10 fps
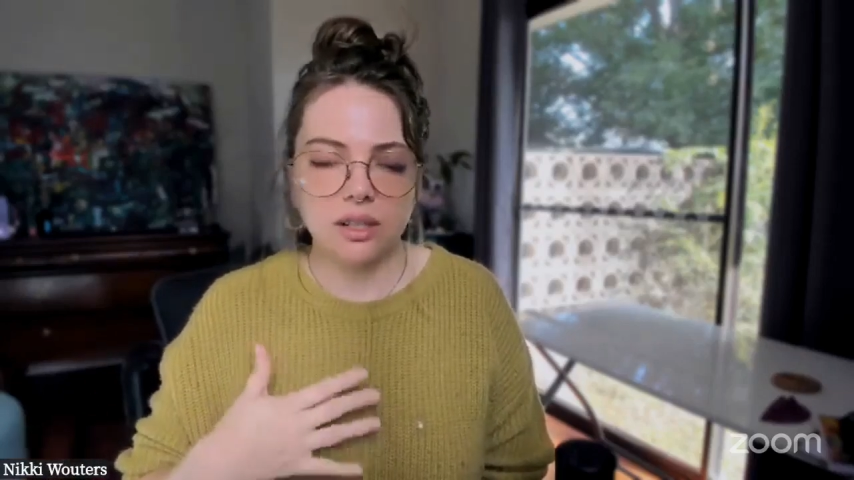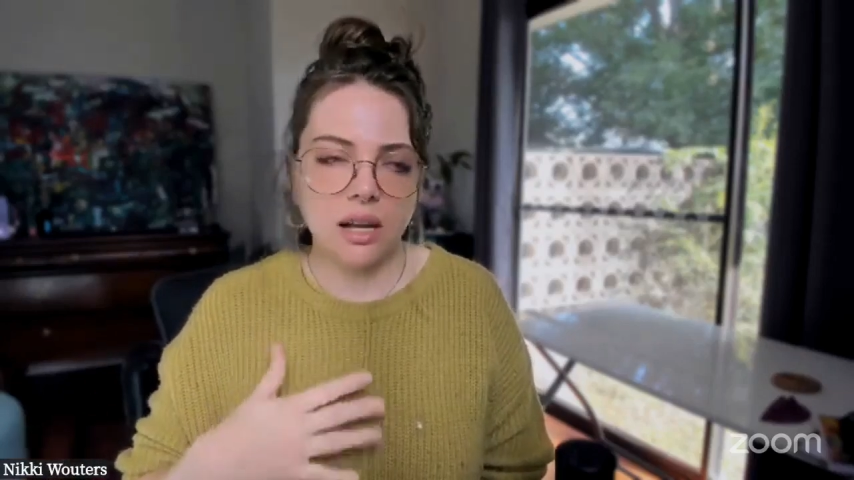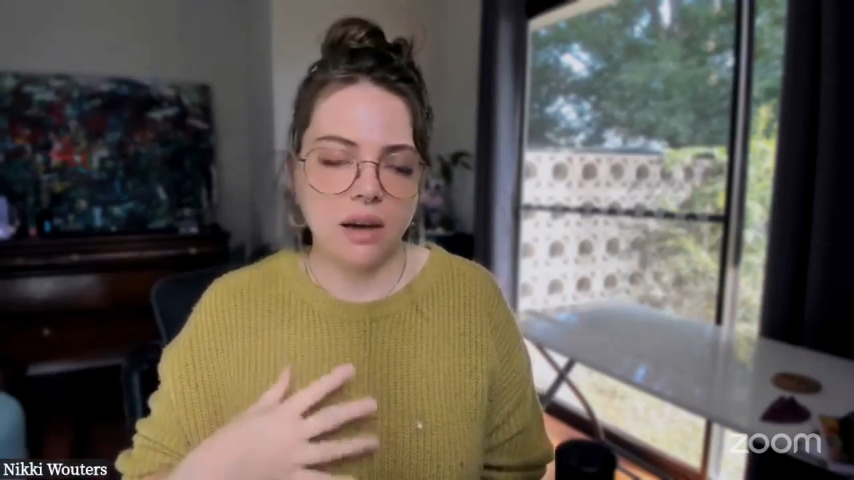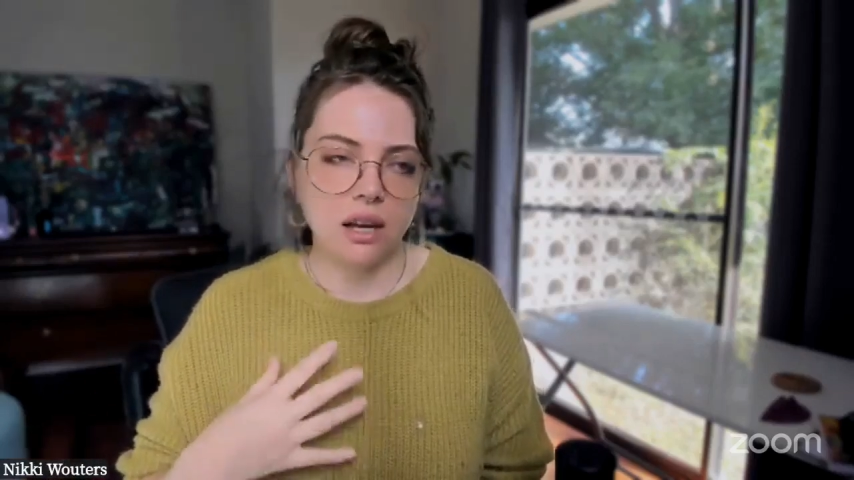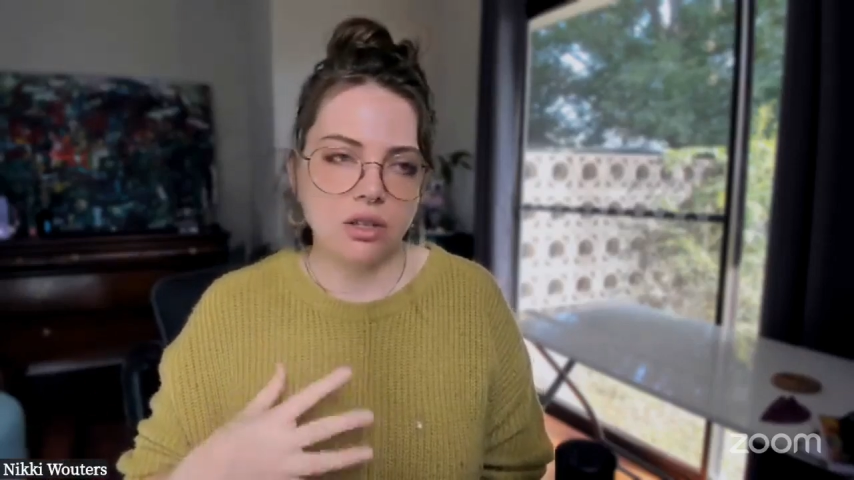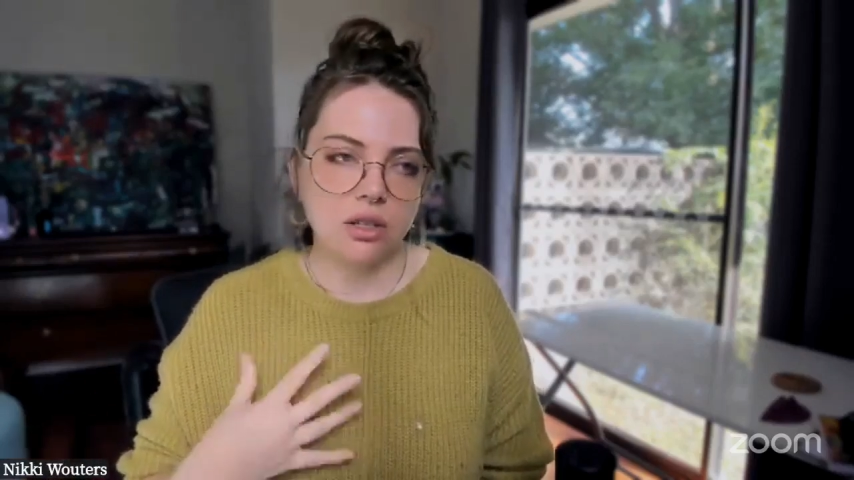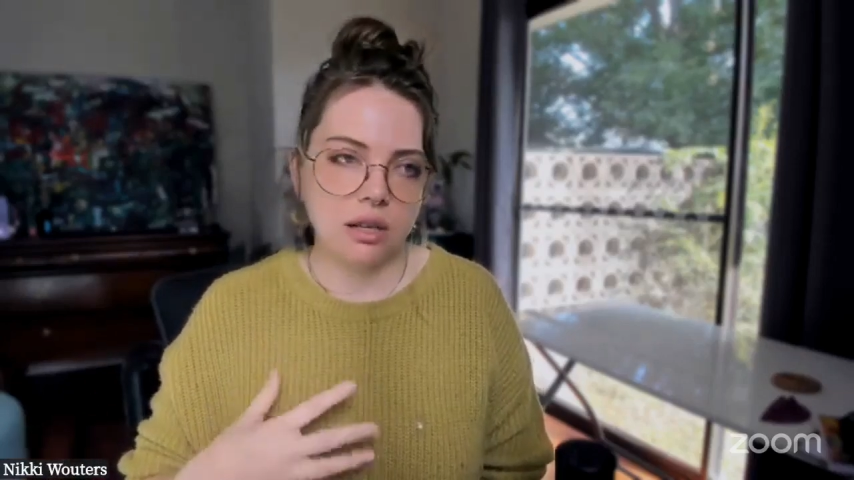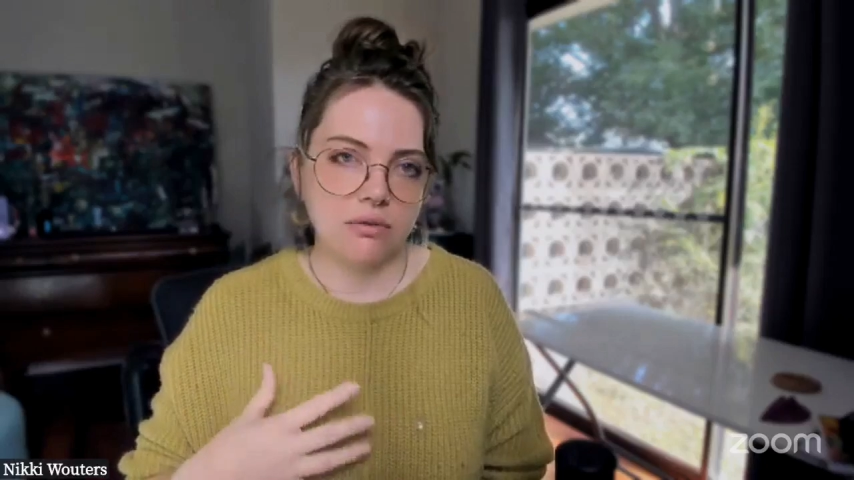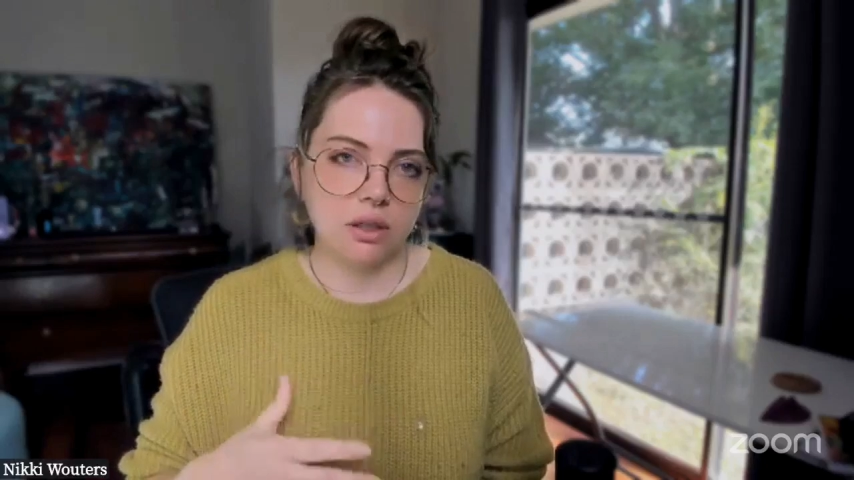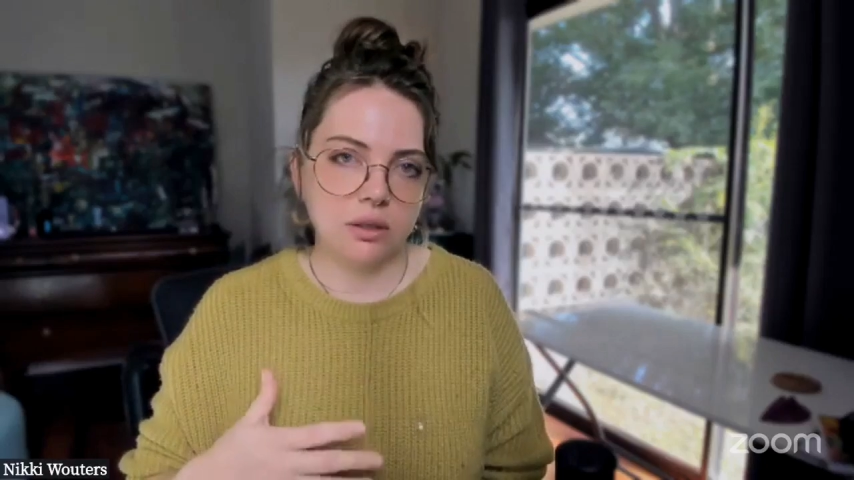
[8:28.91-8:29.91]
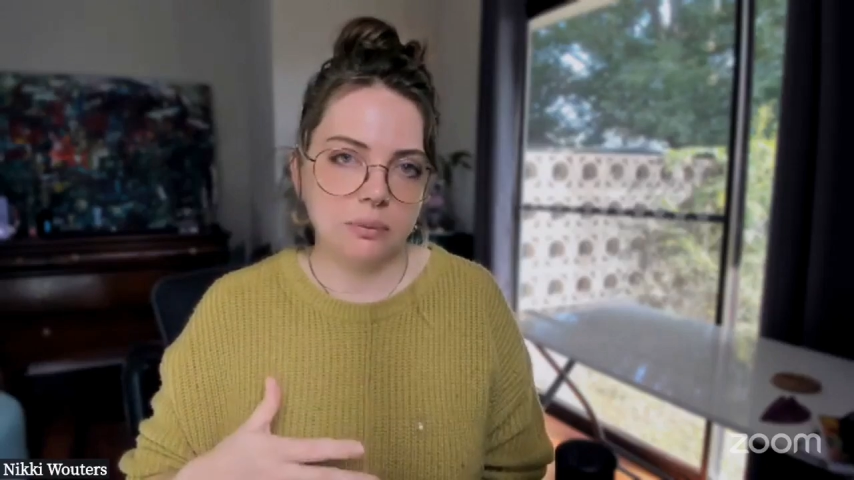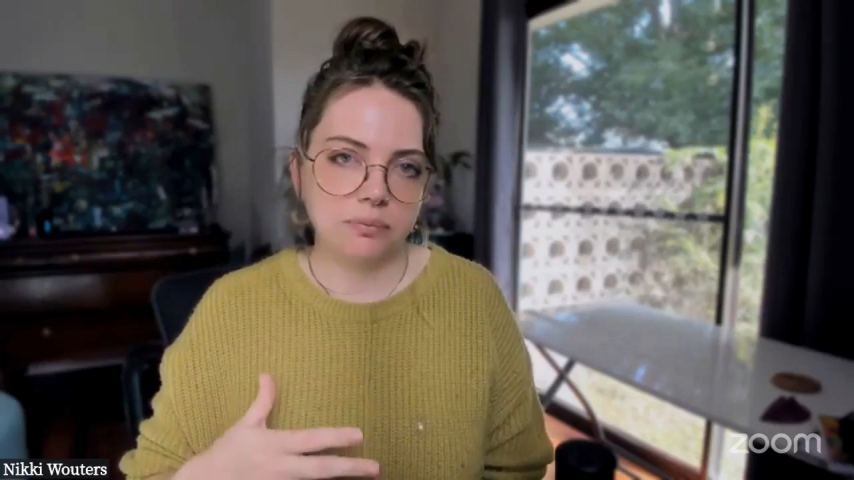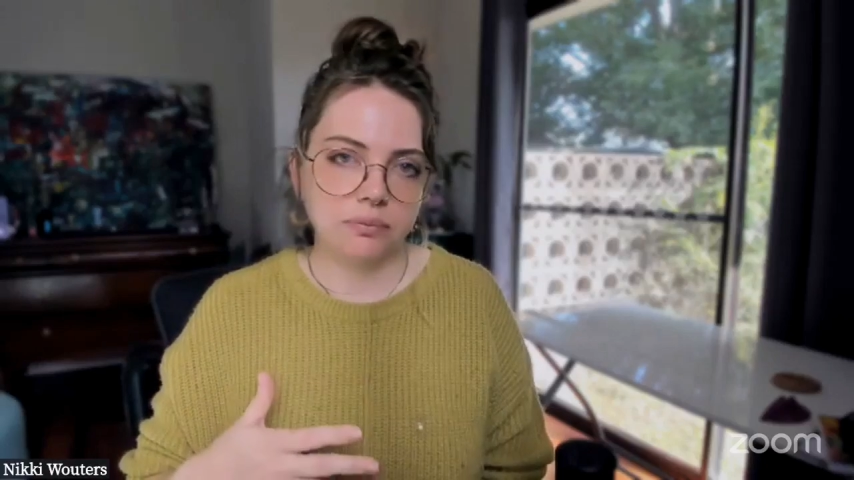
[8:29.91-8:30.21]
how anxious I feel.